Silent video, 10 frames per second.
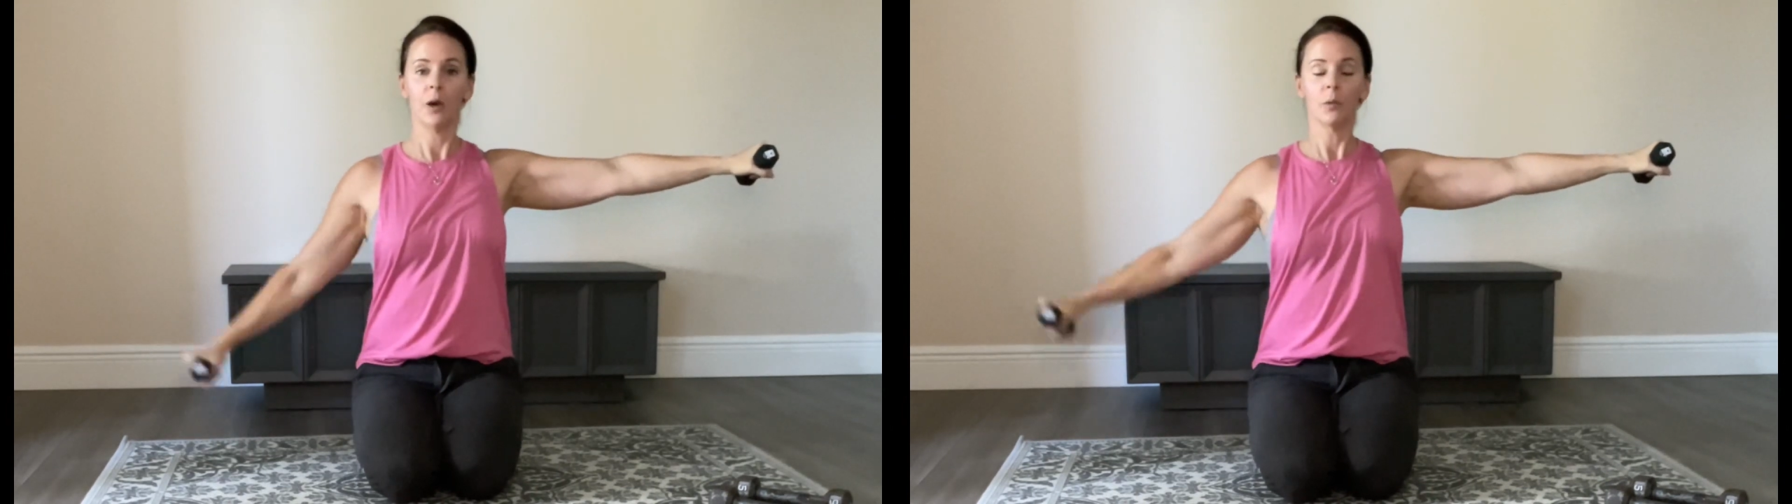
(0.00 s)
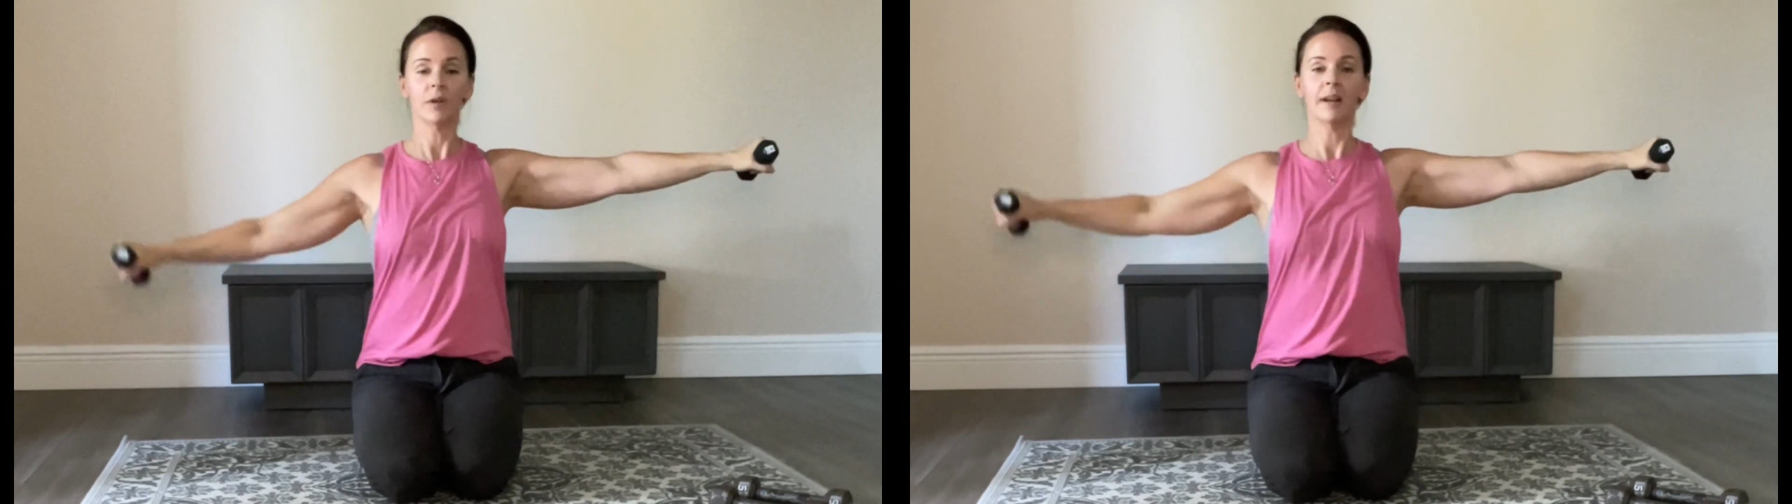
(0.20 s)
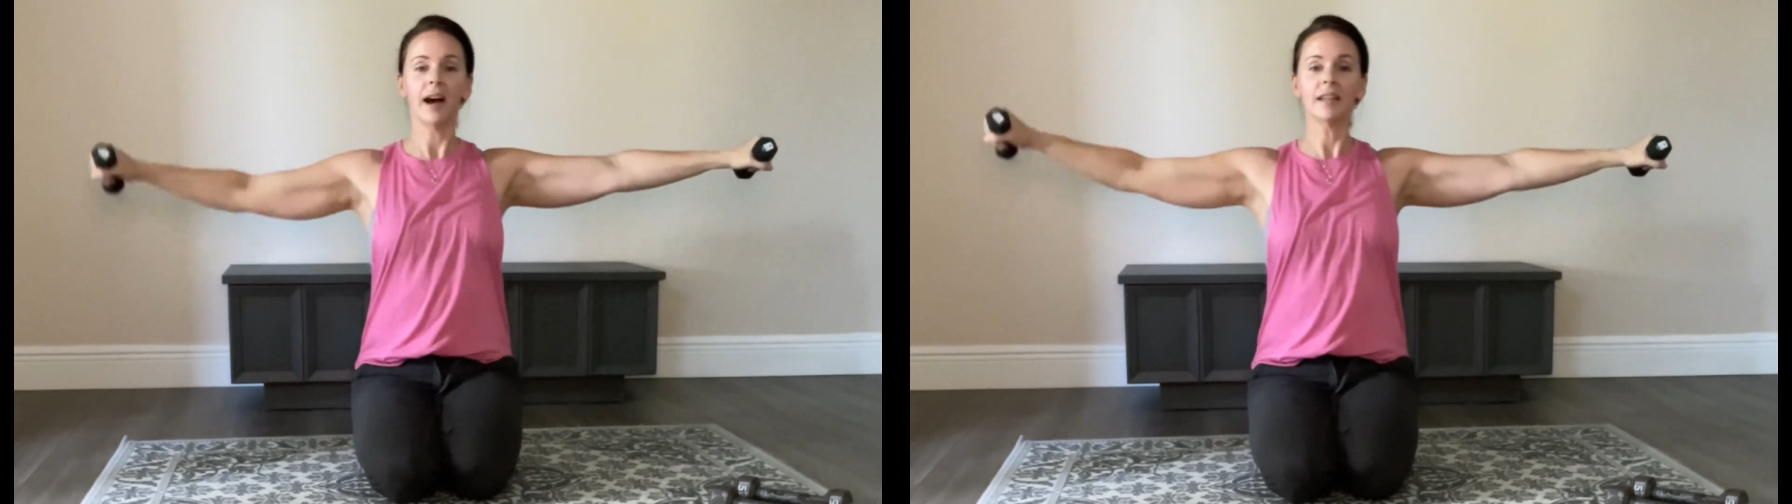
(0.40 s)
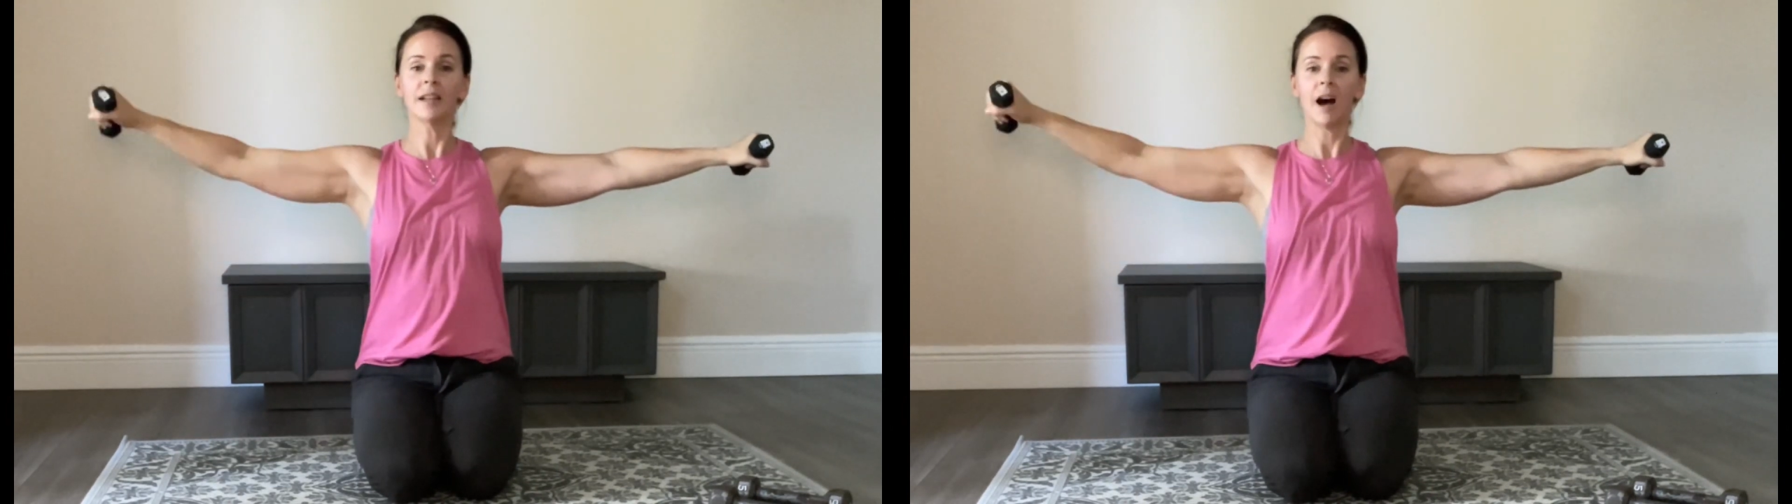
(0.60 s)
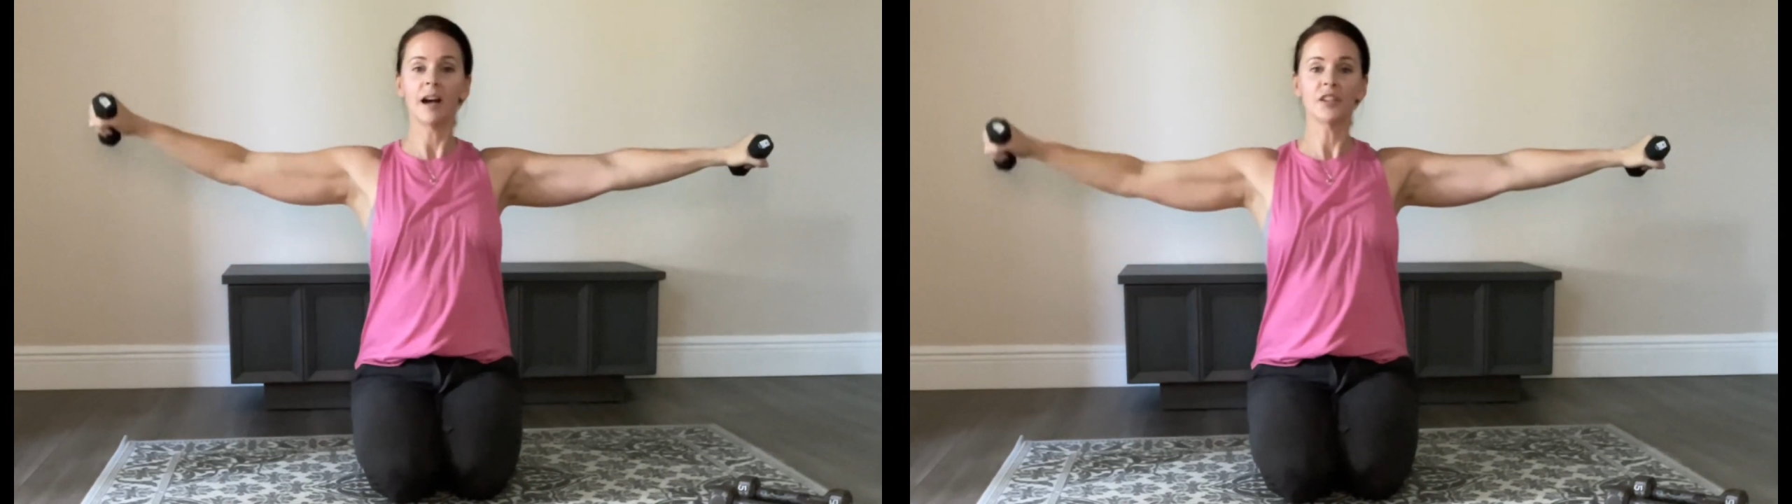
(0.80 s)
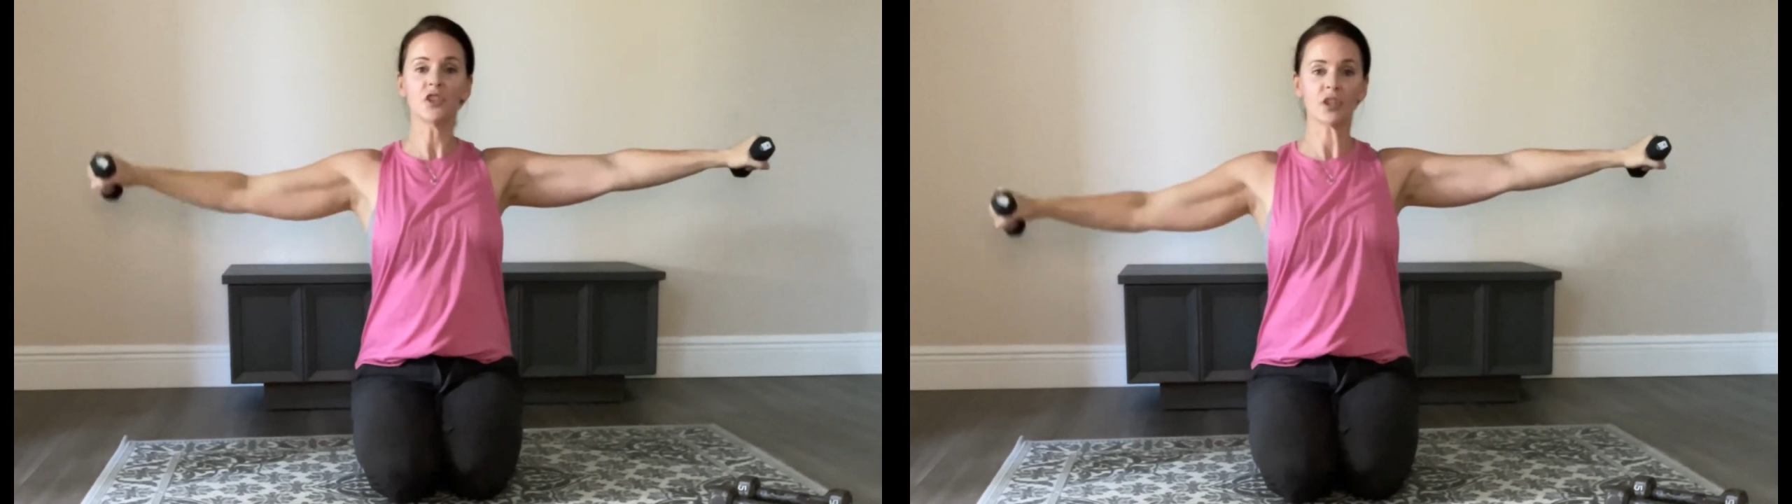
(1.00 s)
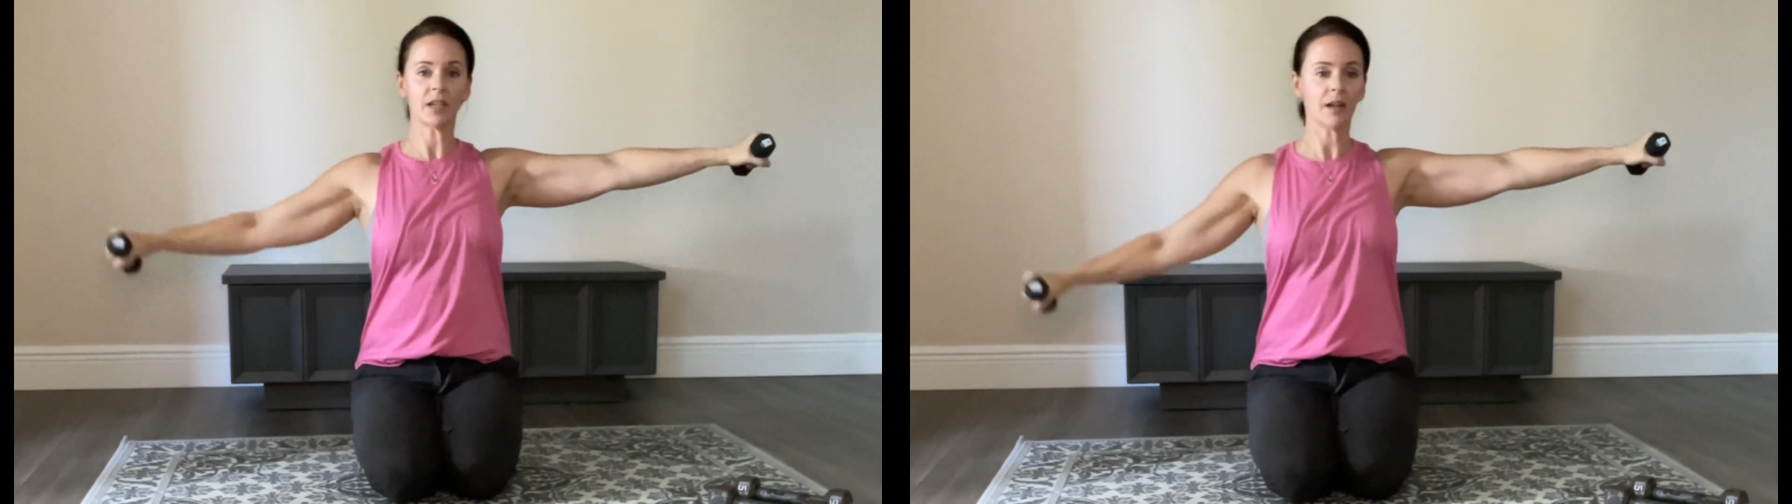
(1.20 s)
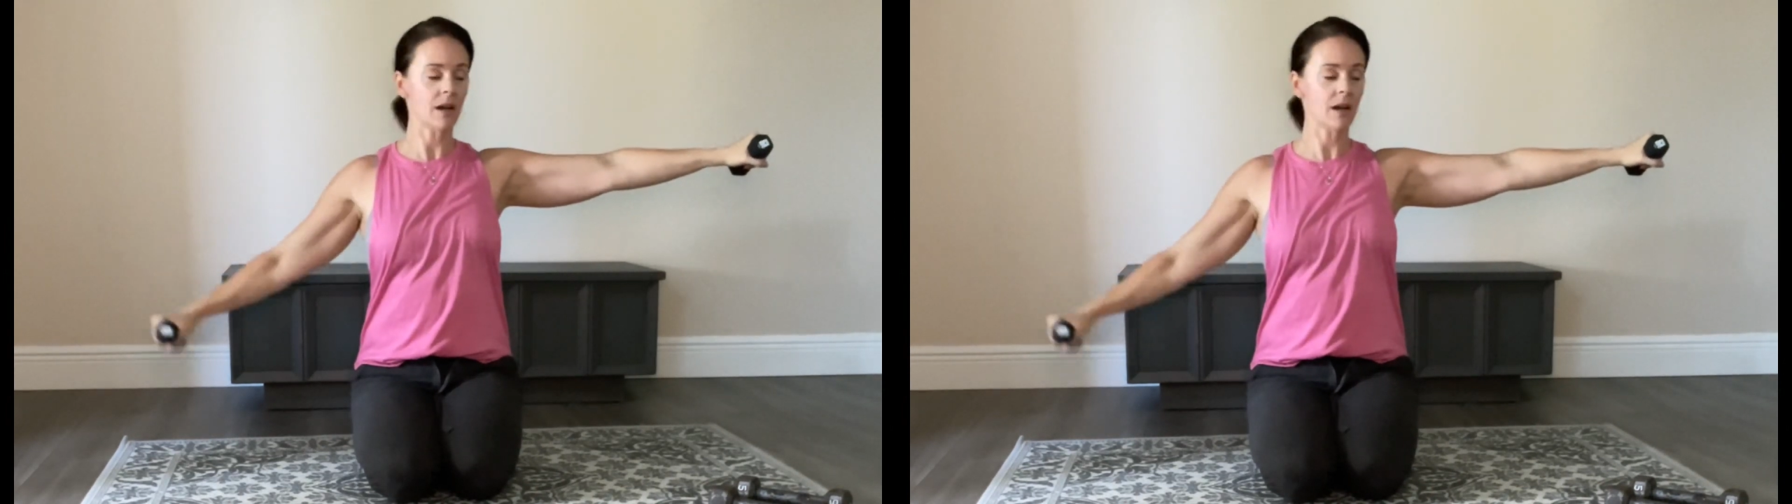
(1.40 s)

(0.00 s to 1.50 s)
We're not hunching